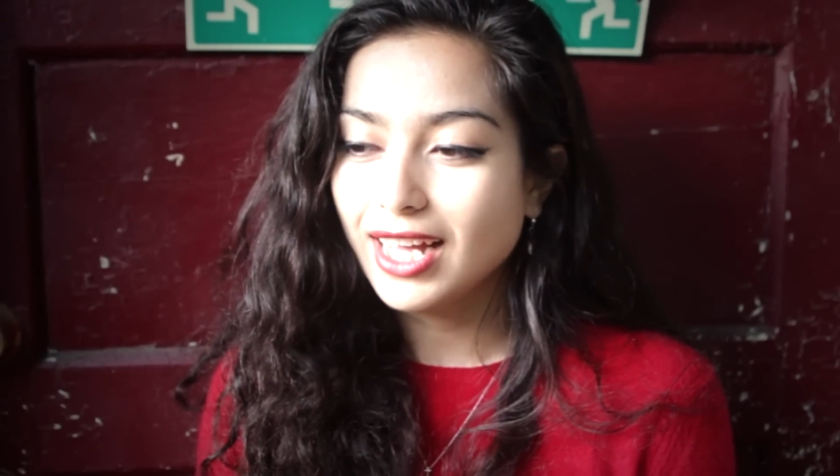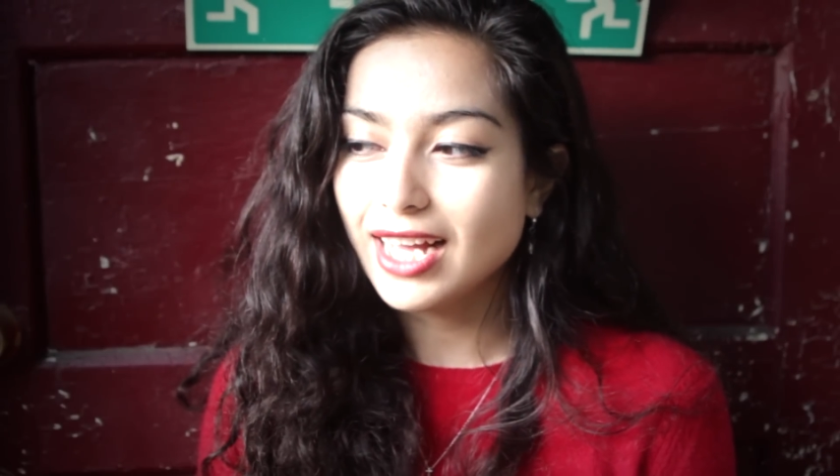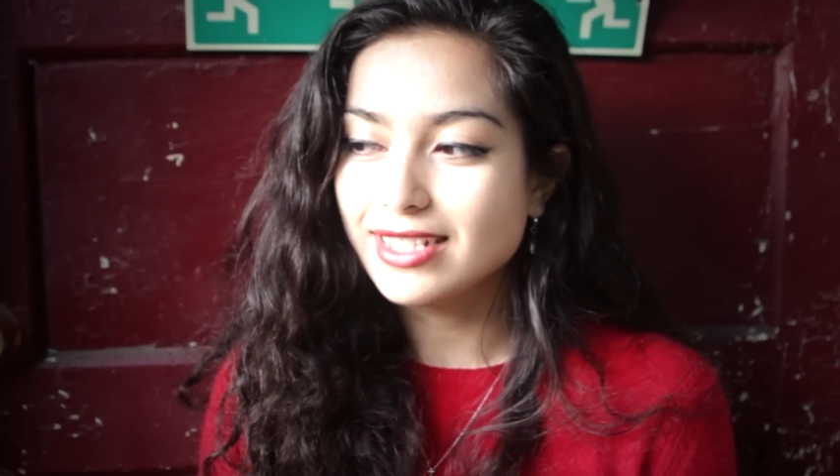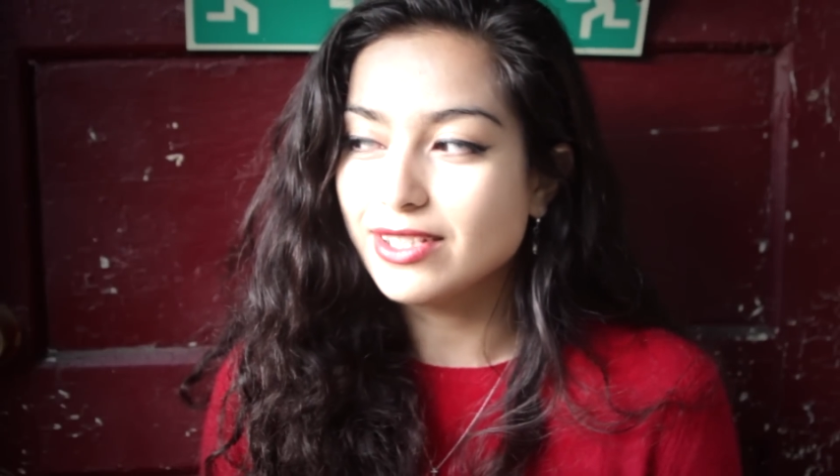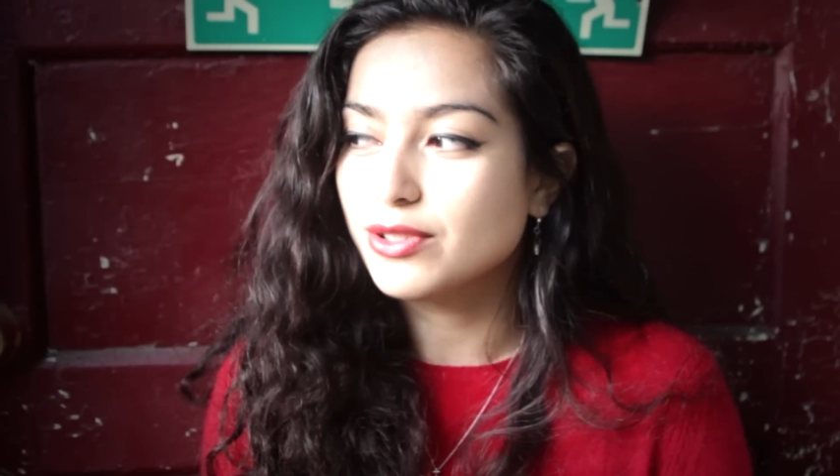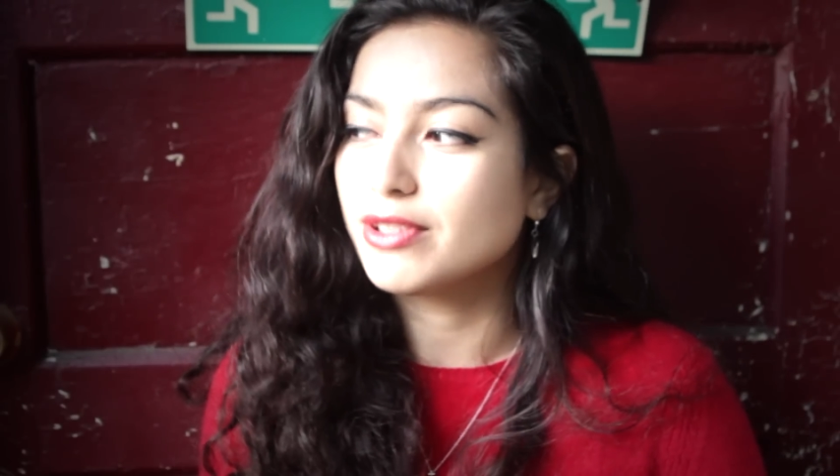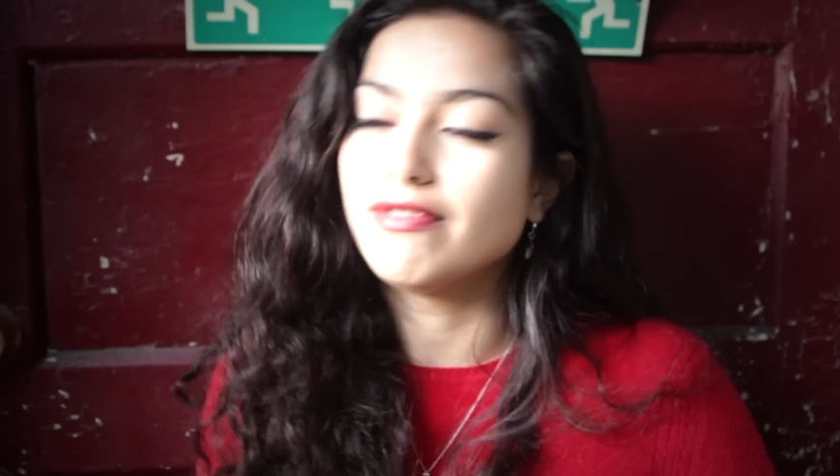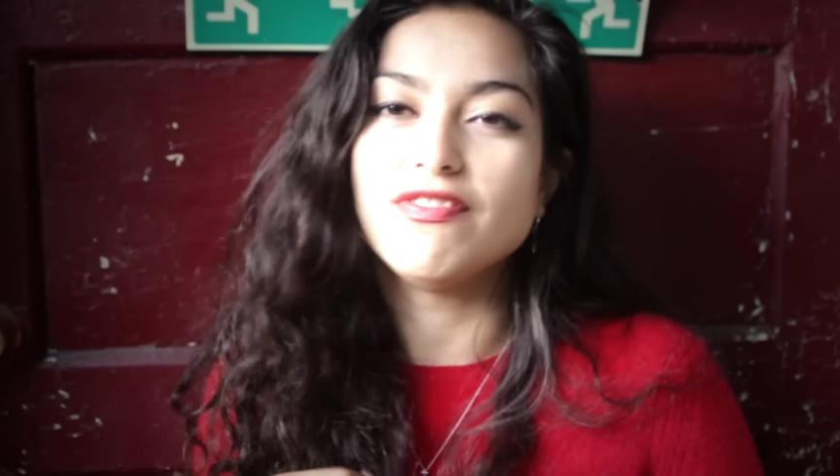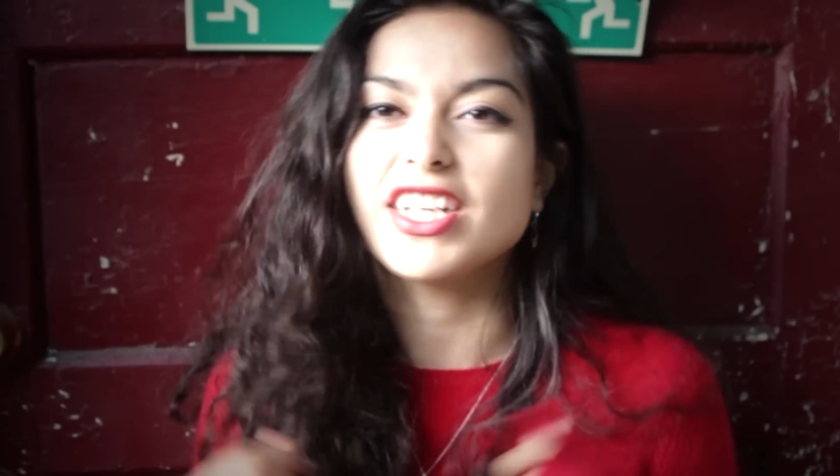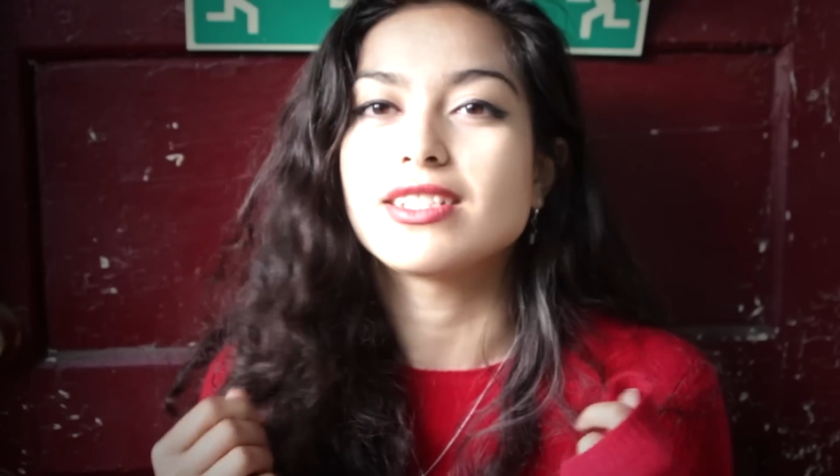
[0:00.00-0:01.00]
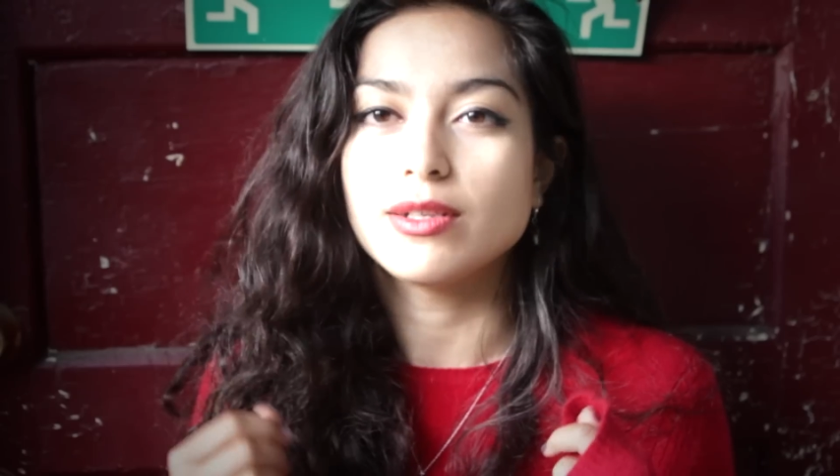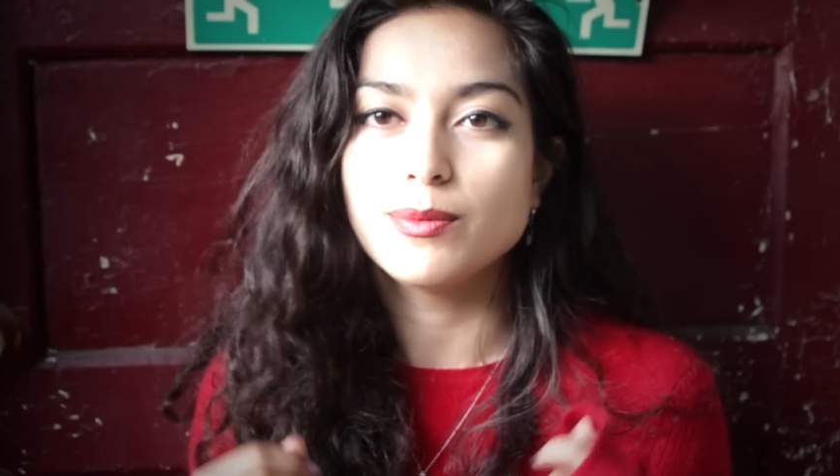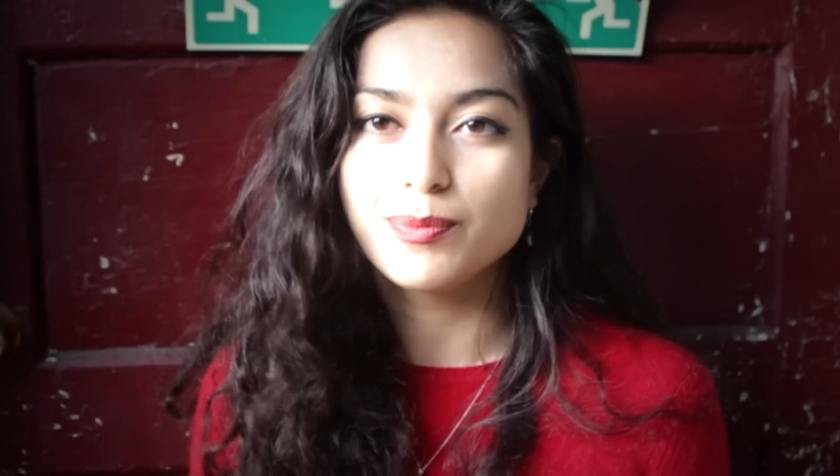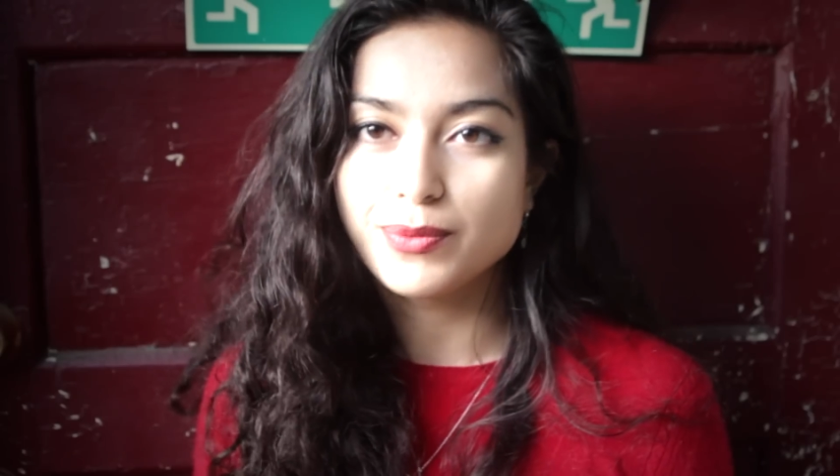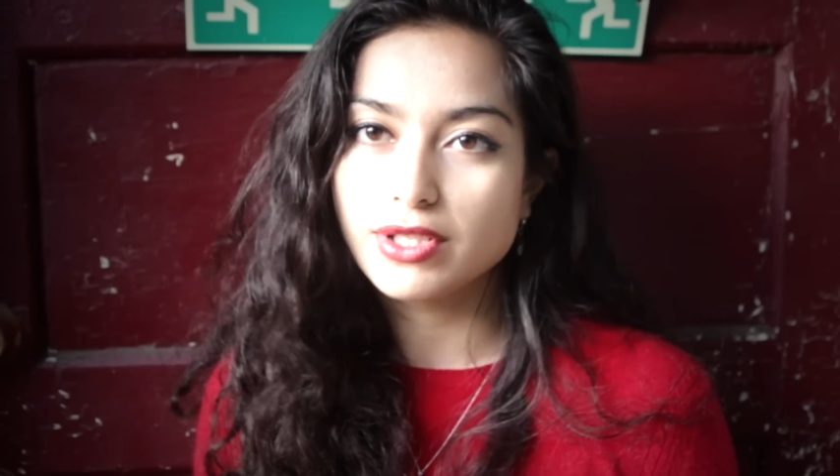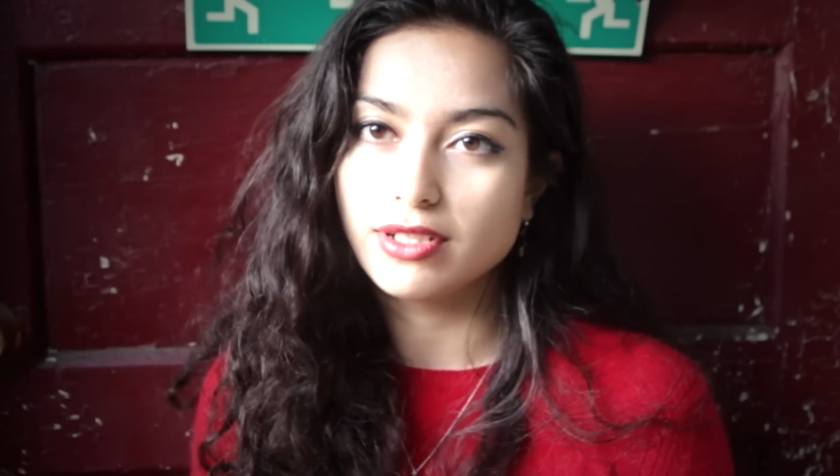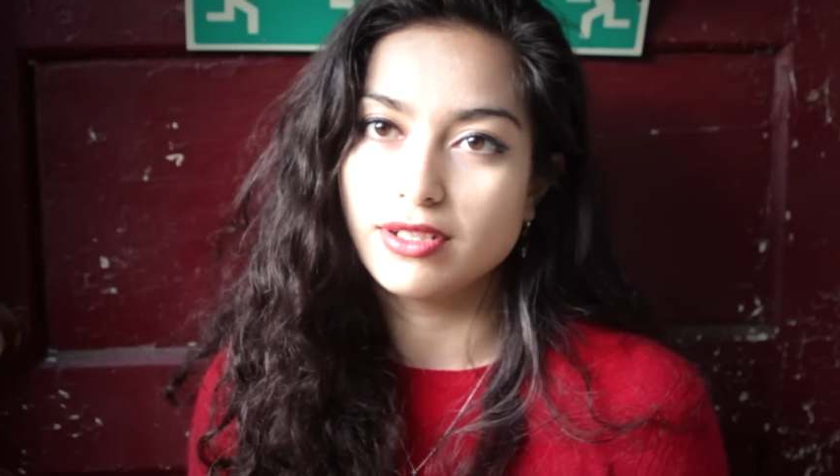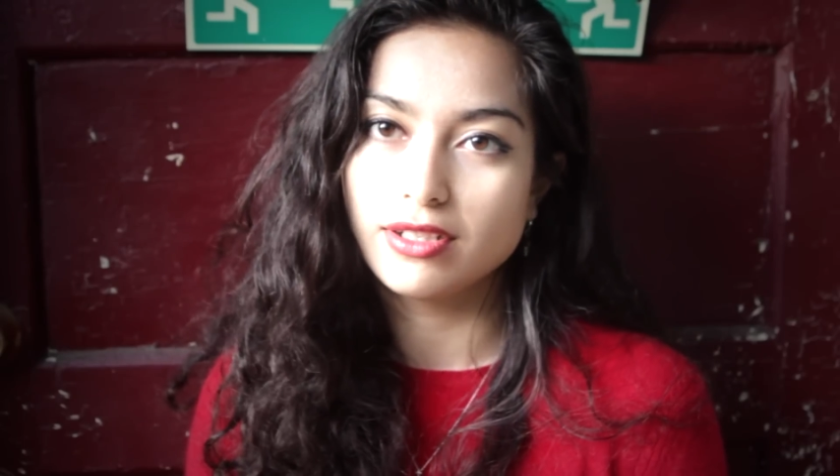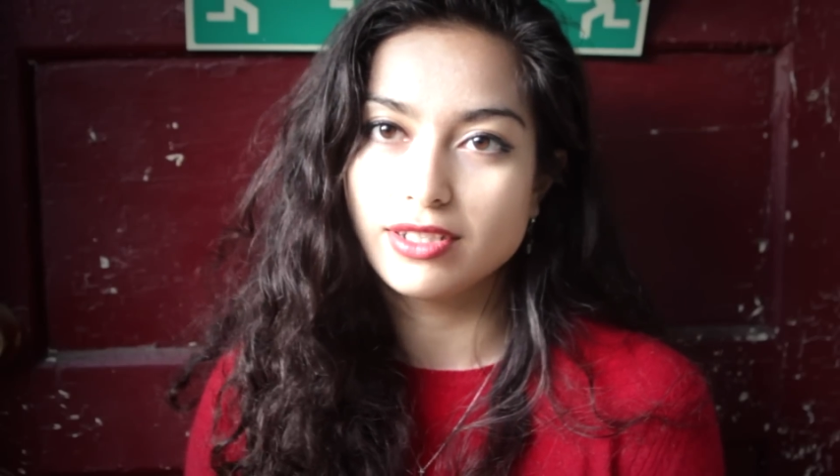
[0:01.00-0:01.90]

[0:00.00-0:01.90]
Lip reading: as these sort of victims